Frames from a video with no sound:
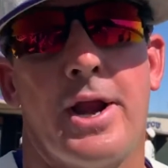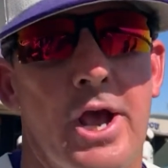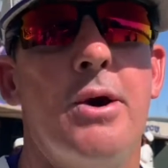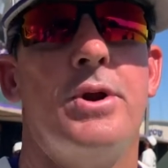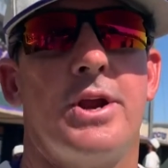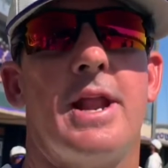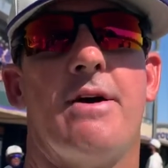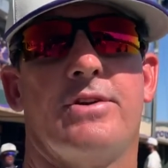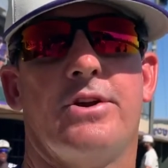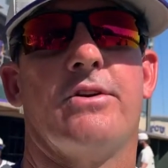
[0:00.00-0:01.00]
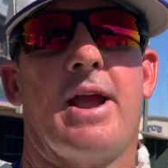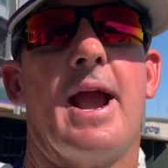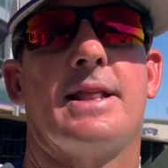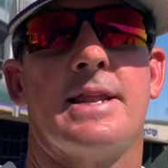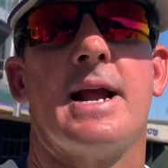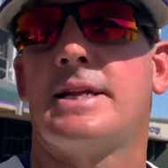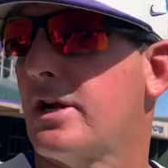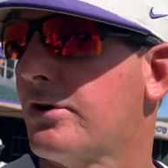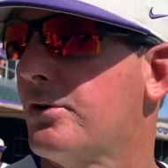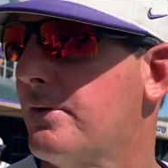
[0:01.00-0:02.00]
good when you can have your 8th, 9th
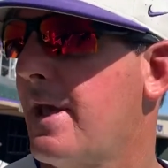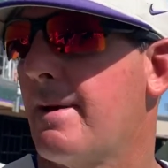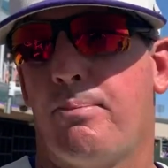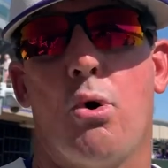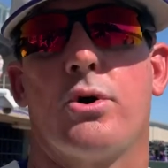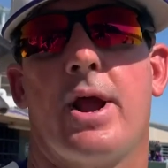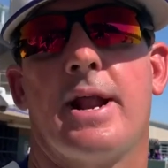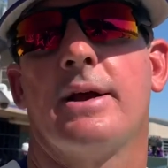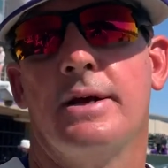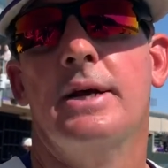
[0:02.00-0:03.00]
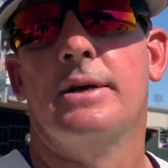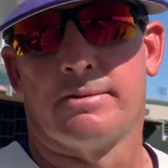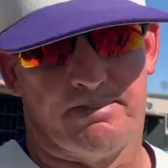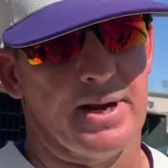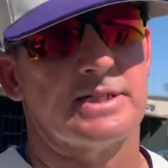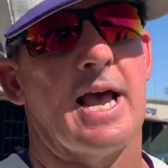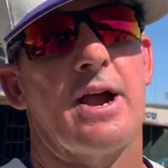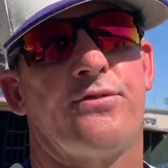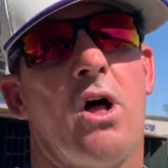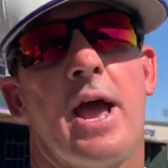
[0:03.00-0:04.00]
hitter doing that. And Porter had a big
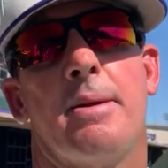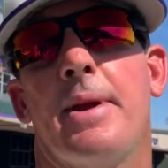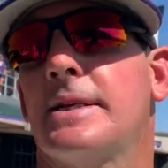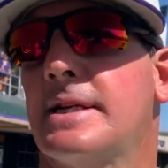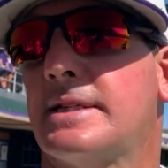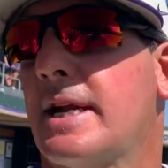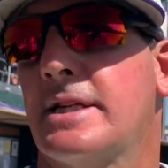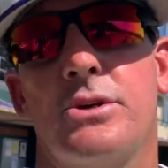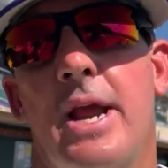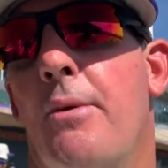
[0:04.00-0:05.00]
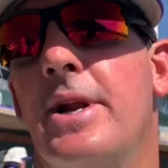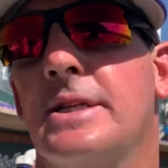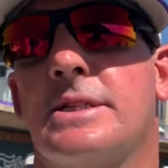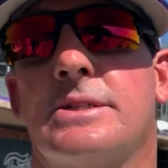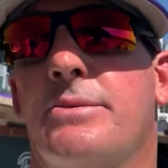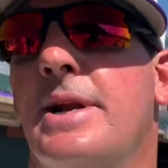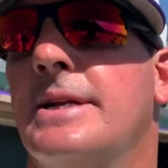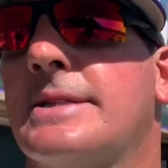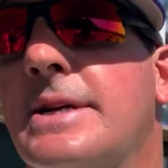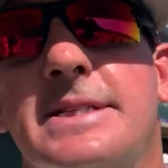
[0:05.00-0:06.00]
sack fly and a base hit today. So yeah, we just
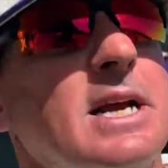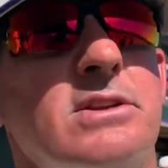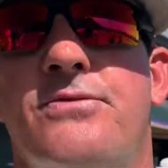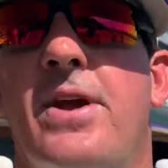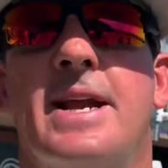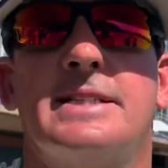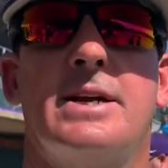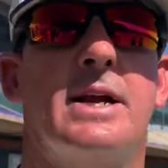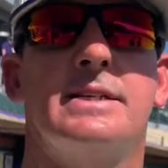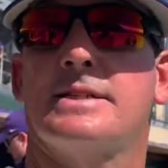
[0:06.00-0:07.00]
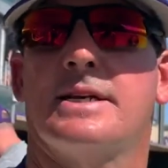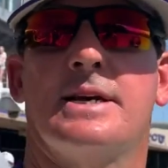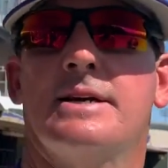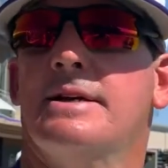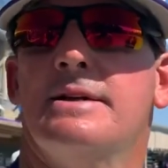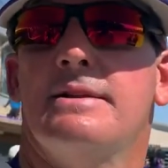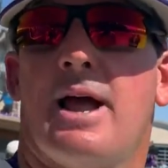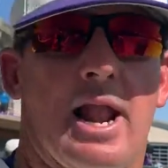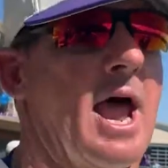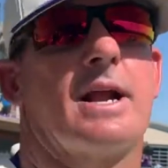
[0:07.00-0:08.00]
it's nothing fancy.
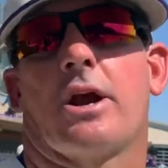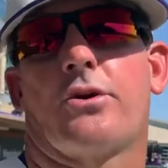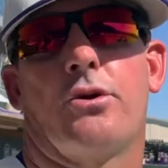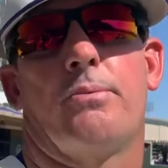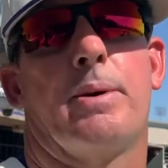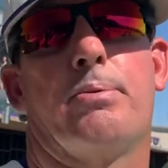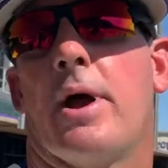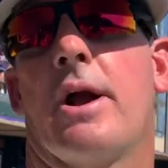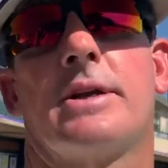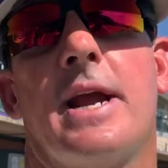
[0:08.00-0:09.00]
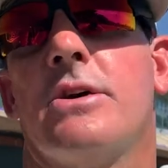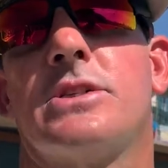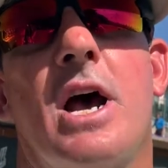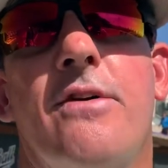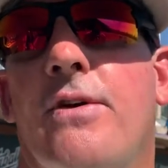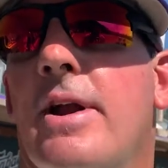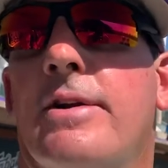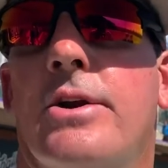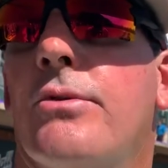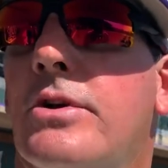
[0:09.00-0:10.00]
I like our group. We play our tails off.
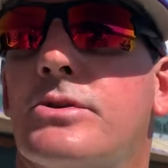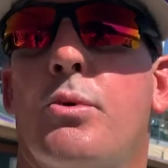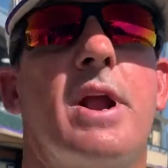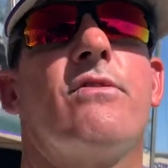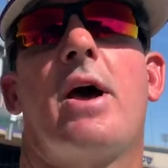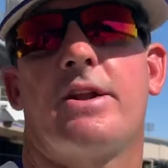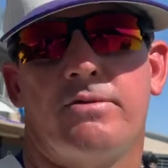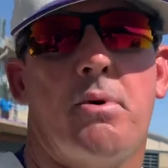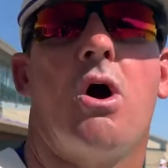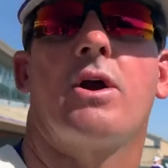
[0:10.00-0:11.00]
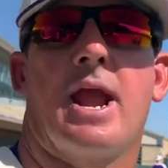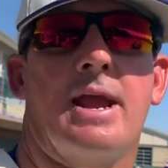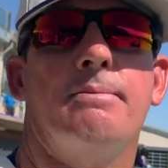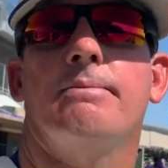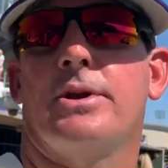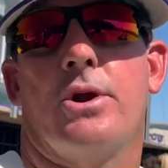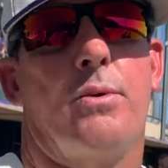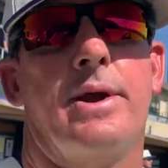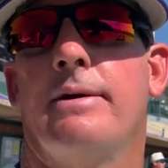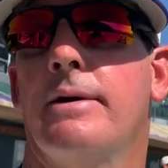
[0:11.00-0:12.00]
You know, we're never out of a ball game. You know,
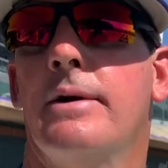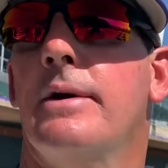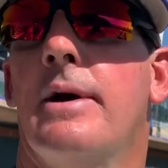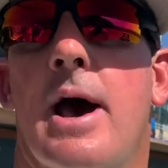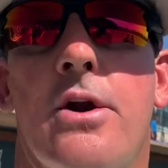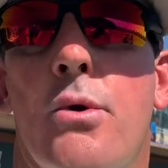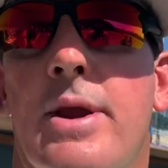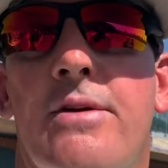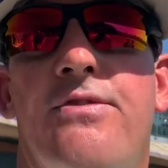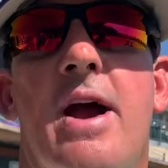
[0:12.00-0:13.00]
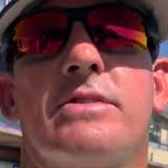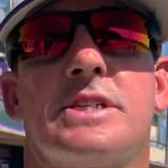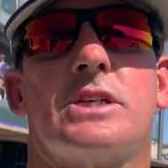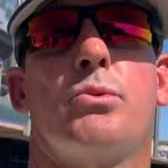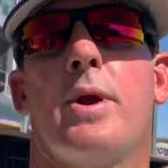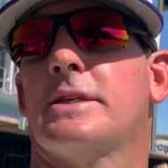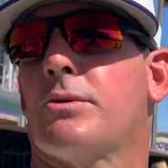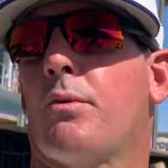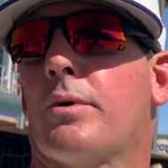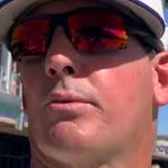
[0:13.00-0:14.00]
we got 5 or 6 wins,
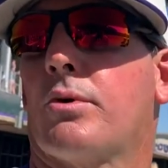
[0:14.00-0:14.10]
and